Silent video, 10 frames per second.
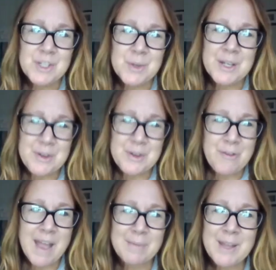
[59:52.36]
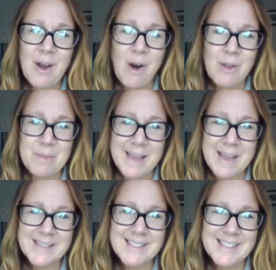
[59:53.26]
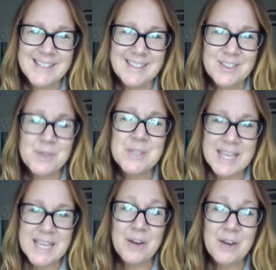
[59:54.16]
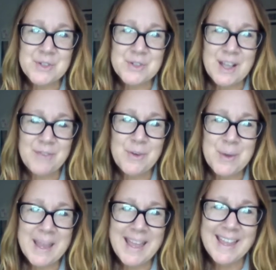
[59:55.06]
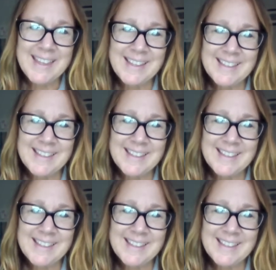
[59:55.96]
you and your family all the best. You take care of yourself, okay?